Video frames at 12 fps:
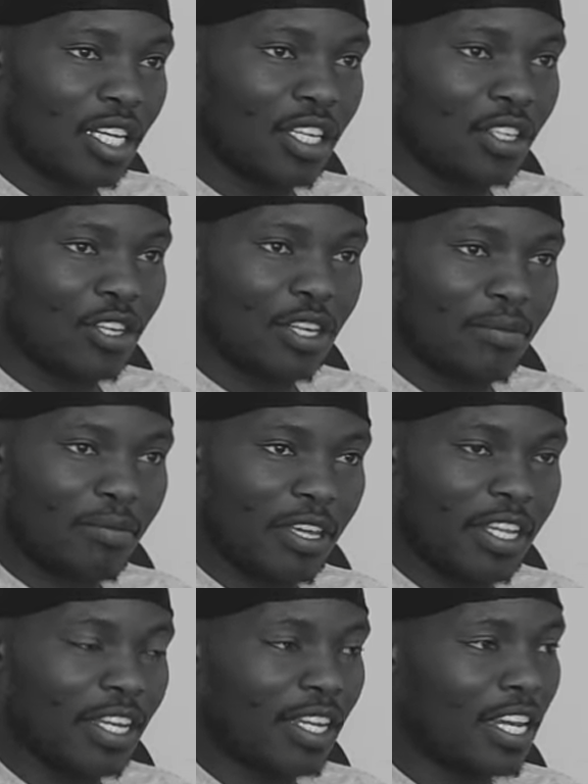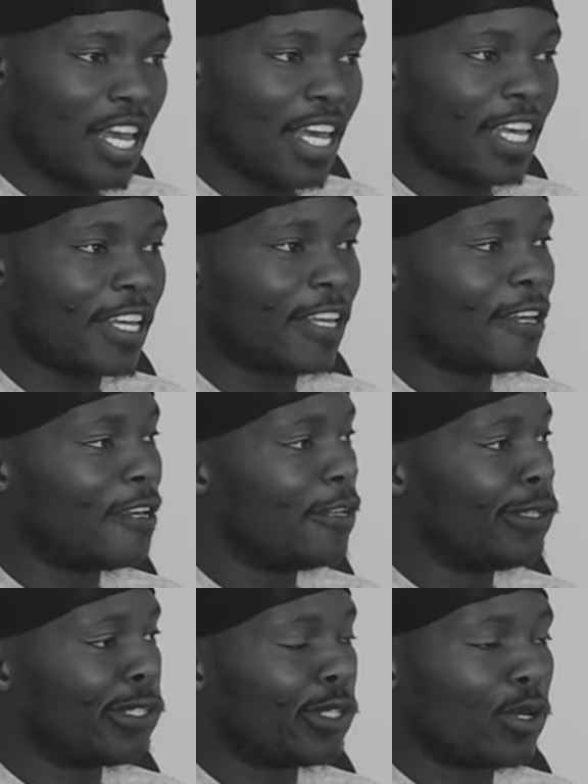You know what I mean? I like yeah.
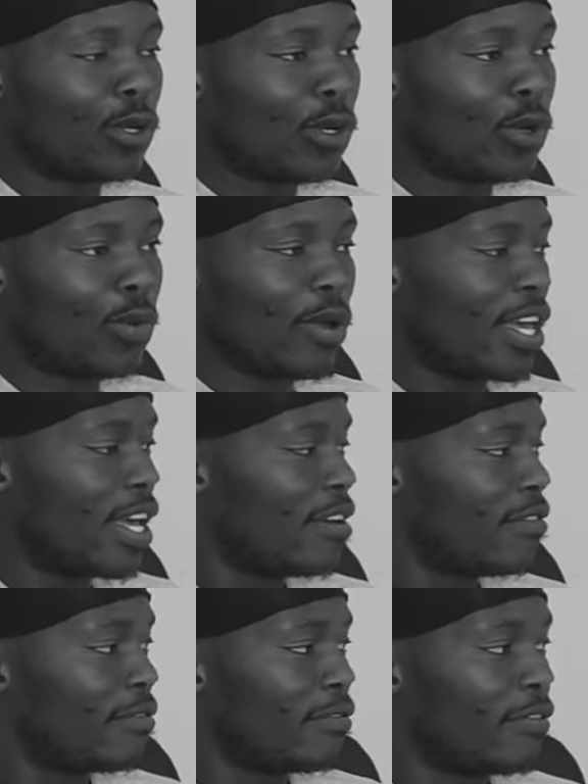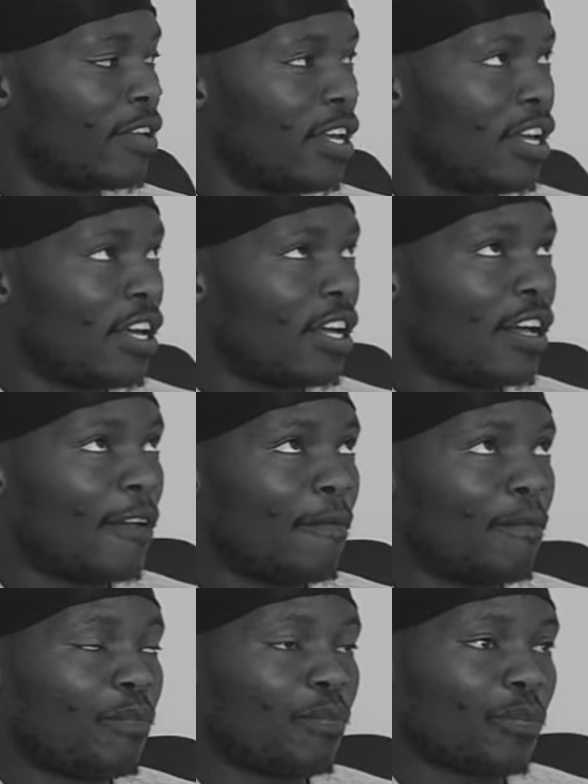so we have
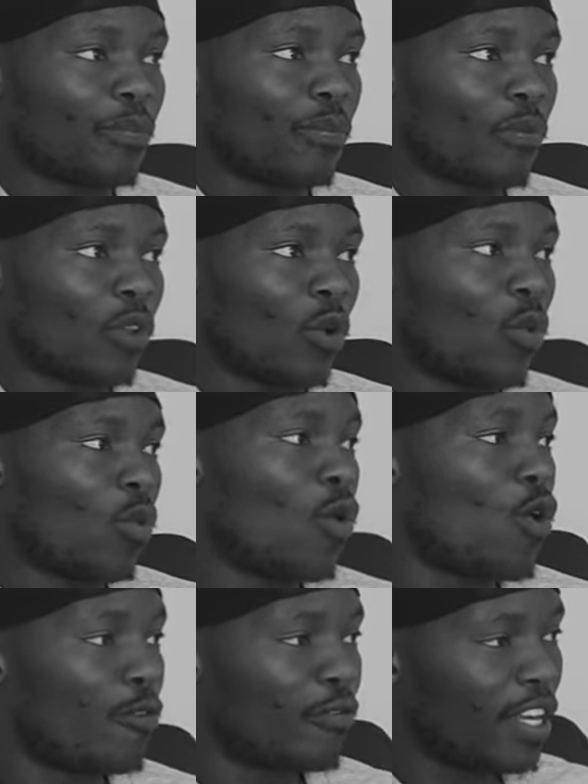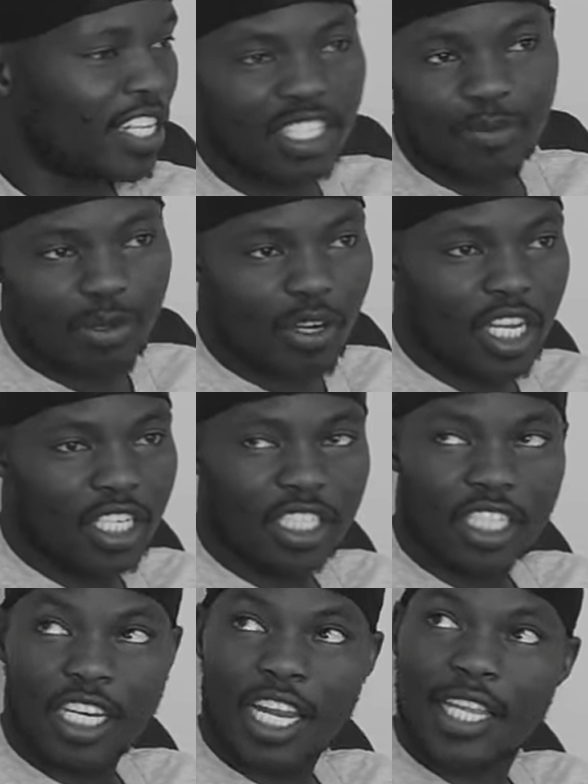um, wharf
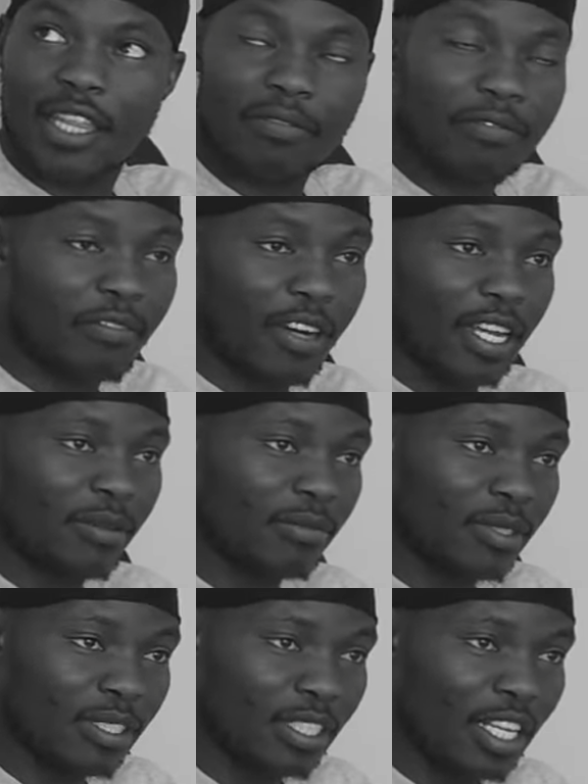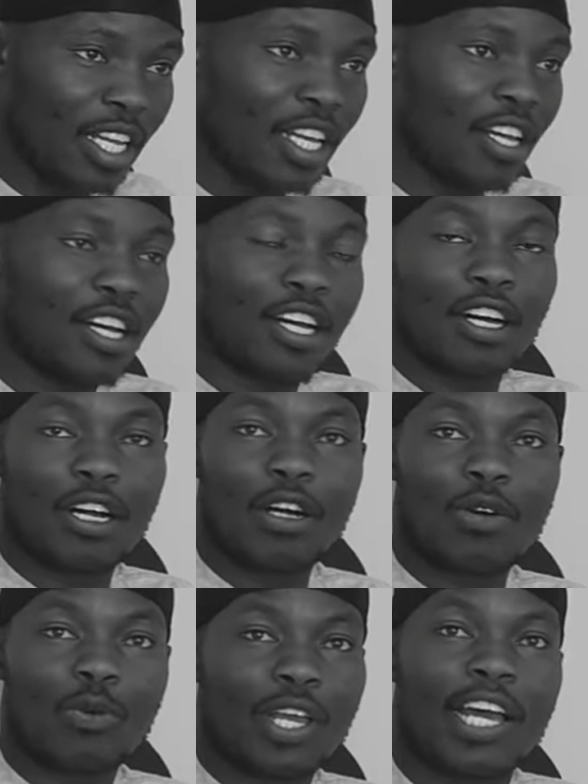inspiration like the frames.
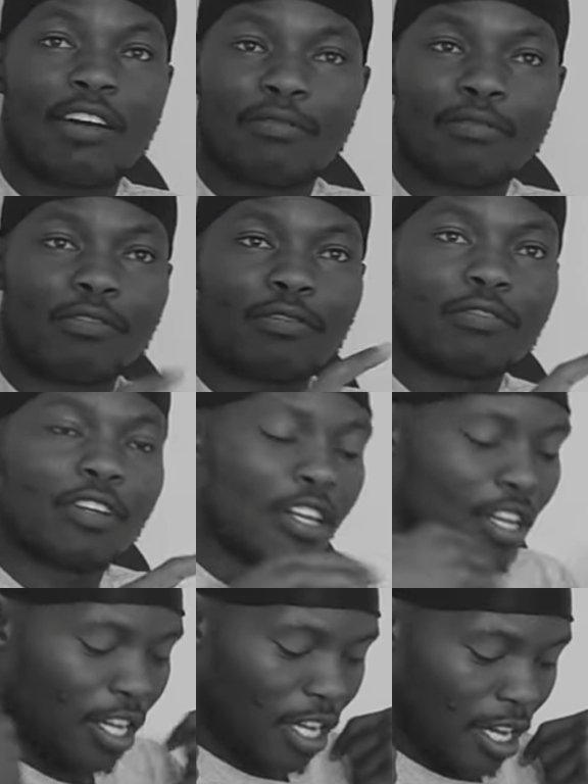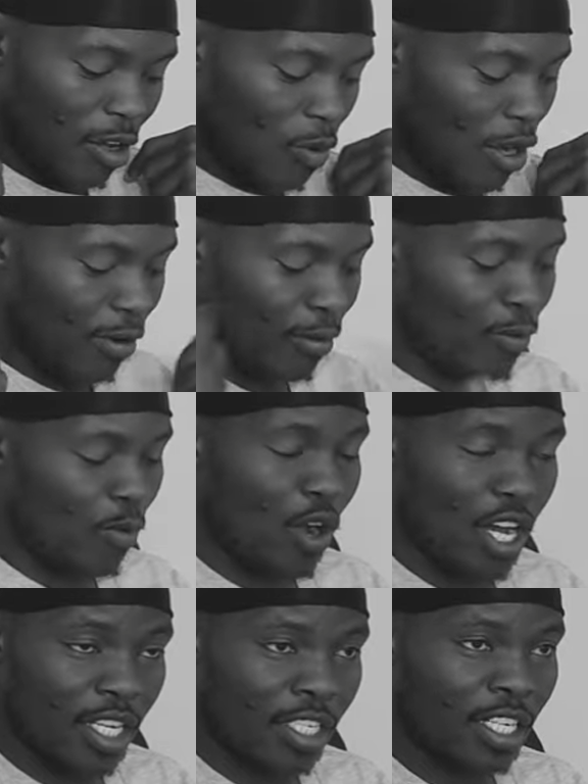Uh, we have uh, one of
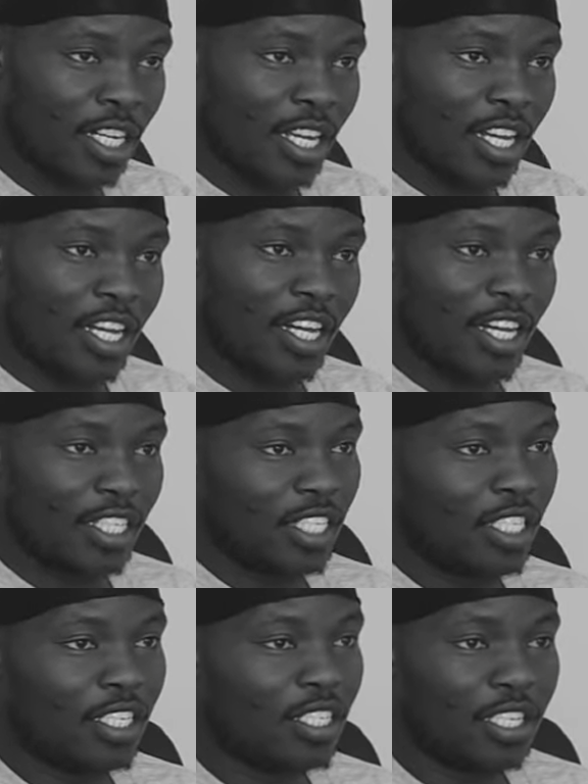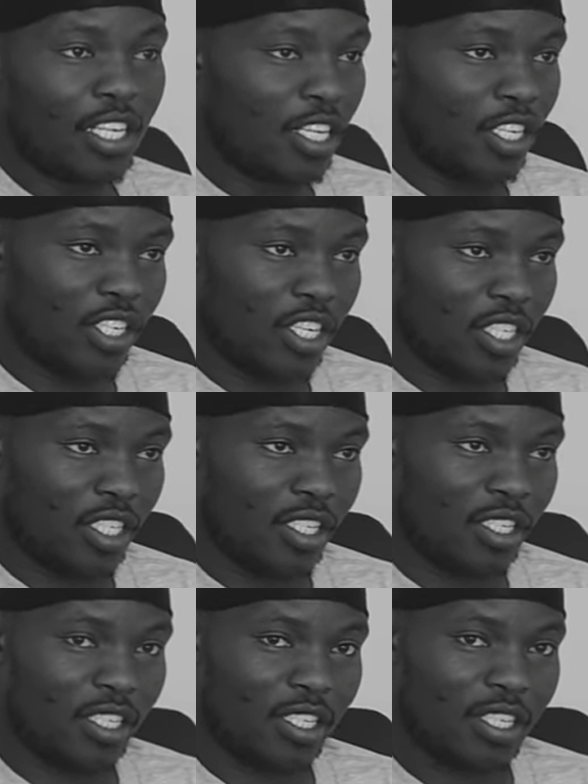one uh,
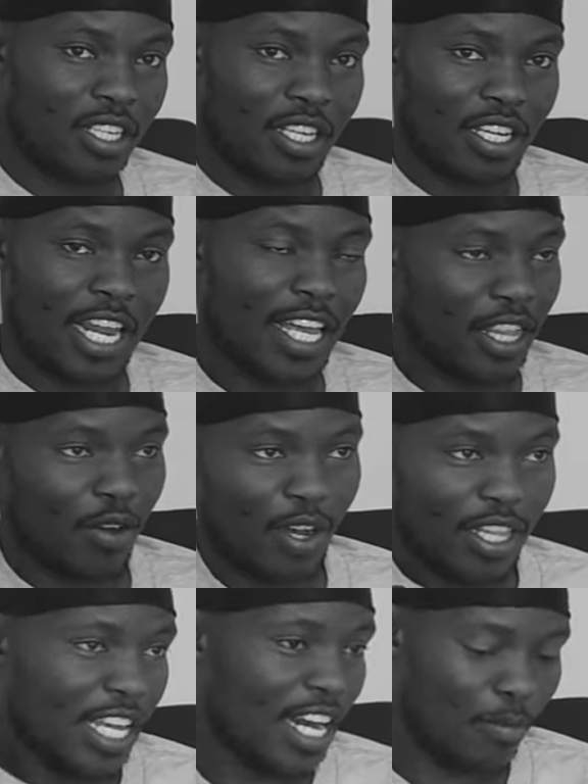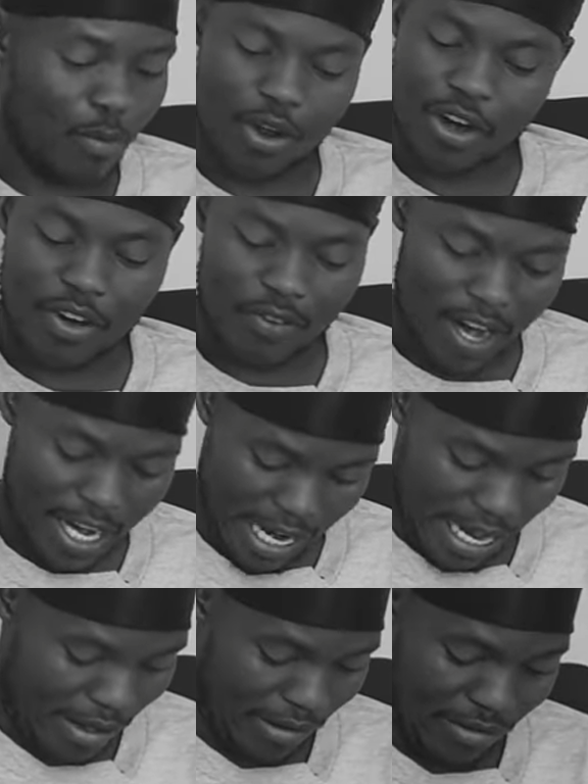t-shirts like the one that I'm wearing right
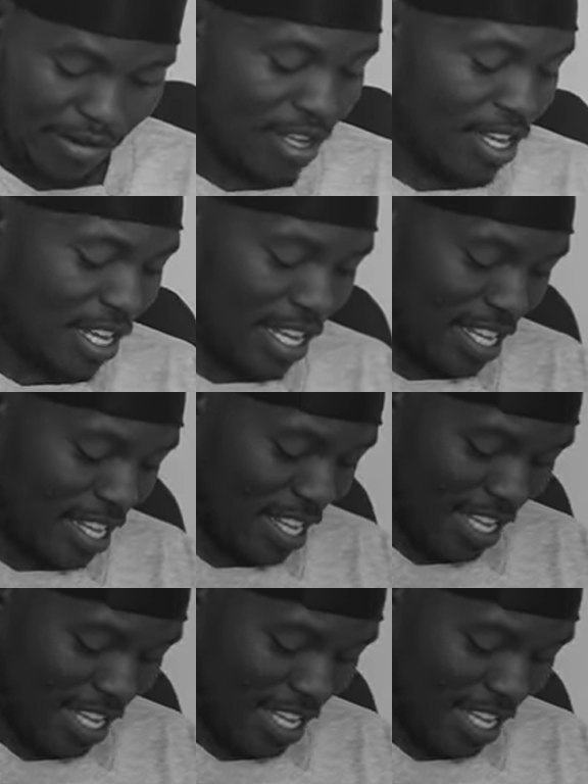now. Okay.